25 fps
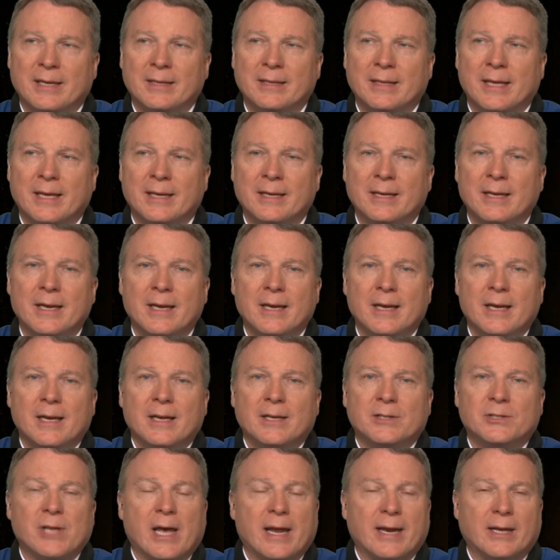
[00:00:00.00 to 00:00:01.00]
And then
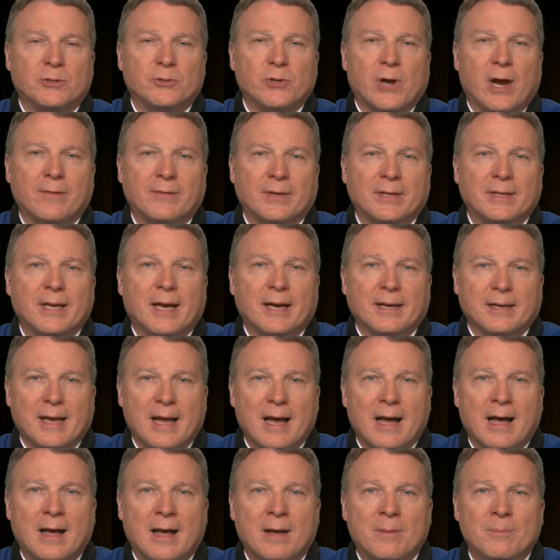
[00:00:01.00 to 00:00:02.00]

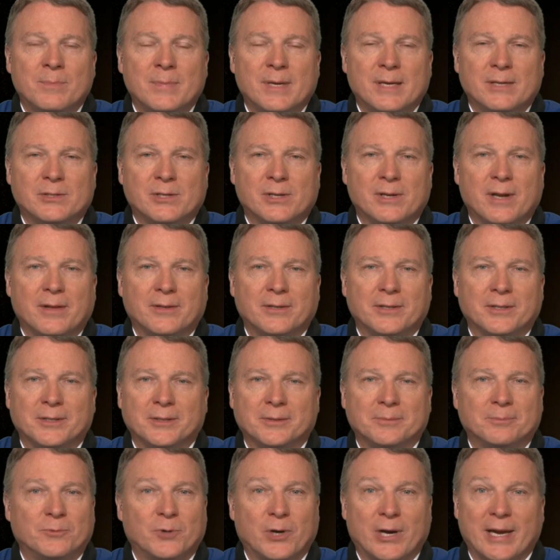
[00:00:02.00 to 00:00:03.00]
SonicDriveIn.com is
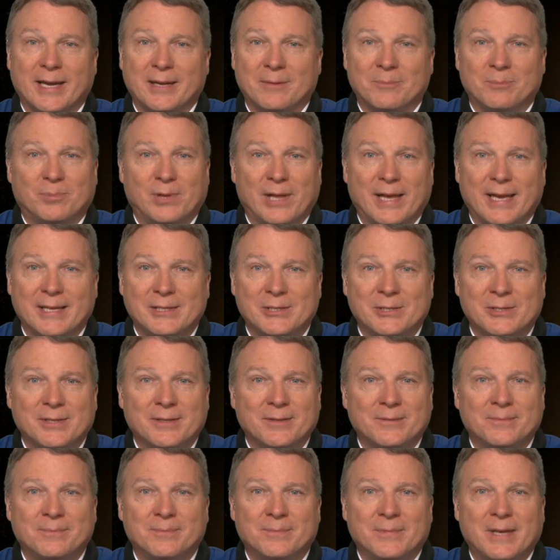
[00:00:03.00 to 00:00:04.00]
another great place
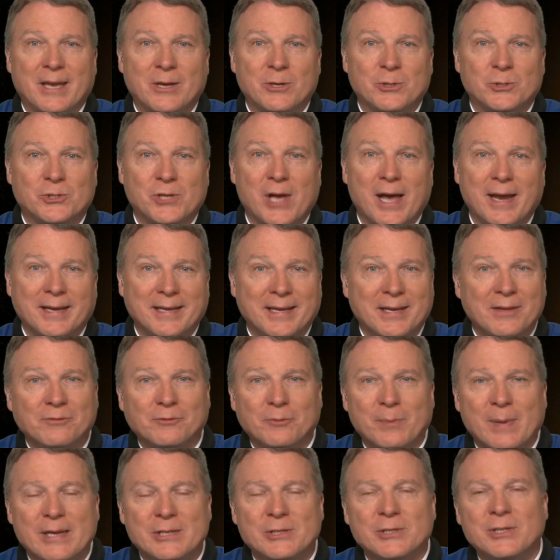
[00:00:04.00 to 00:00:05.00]
to get your Sonic
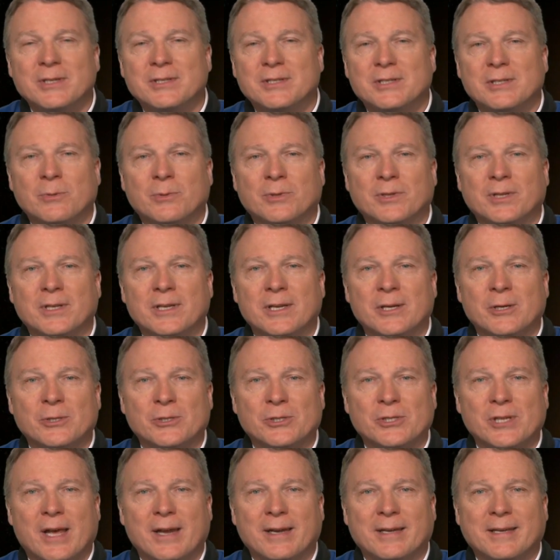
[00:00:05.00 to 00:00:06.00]
information, see where the
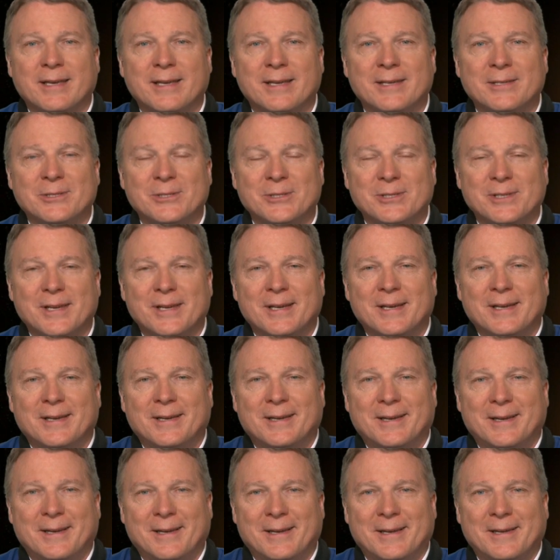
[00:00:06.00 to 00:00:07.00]
nearest Sonic is
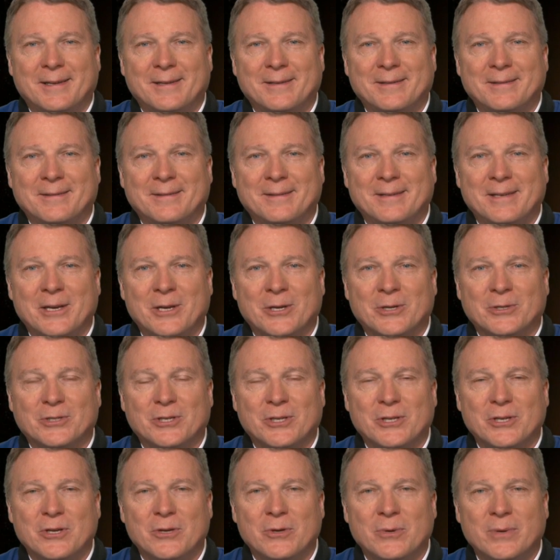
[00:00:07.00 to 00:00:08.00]
uh, near
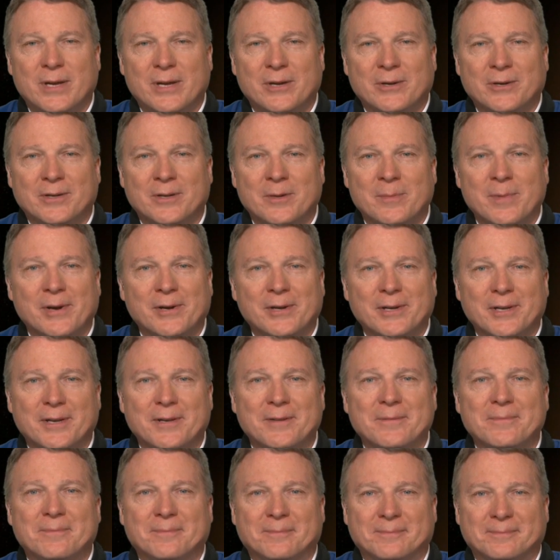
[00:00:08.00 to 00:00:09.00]
to you here in
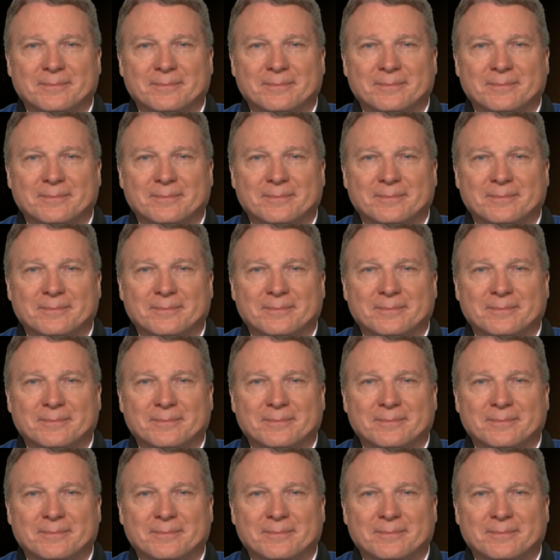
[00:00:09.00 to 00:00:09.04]
America.